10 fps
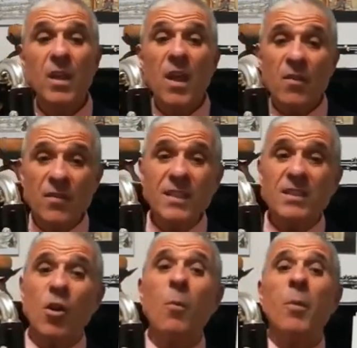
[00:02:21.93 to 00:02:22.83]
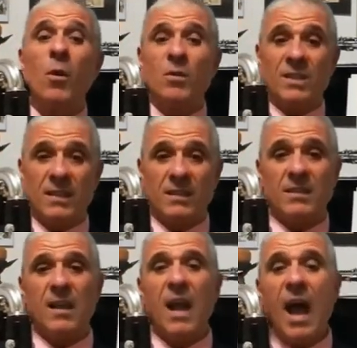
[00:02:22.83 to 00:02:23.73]
These composers
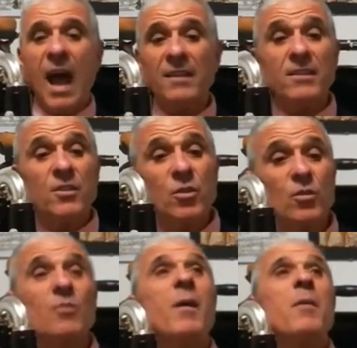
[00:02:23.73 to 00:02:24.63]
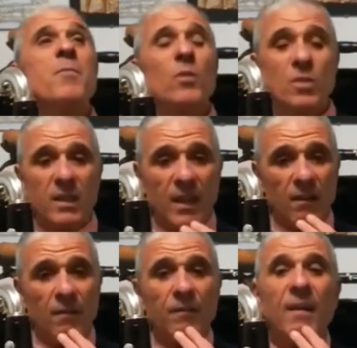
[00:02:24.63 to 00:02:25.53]
understood my musical
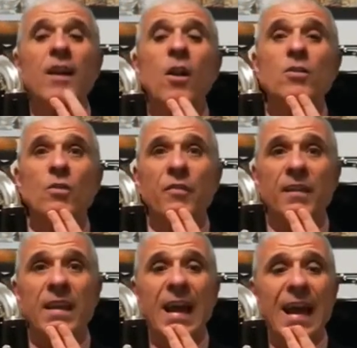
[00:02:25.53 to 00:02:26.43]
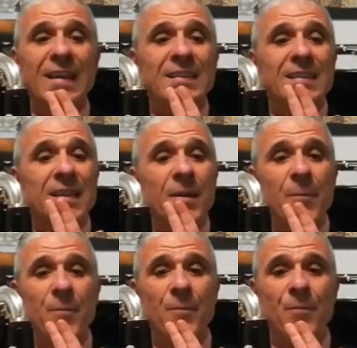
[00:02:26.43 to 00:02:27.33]
philosophy,
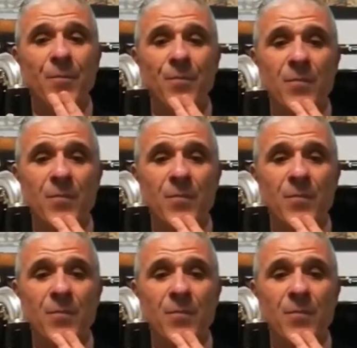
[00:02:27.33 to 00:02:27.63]
and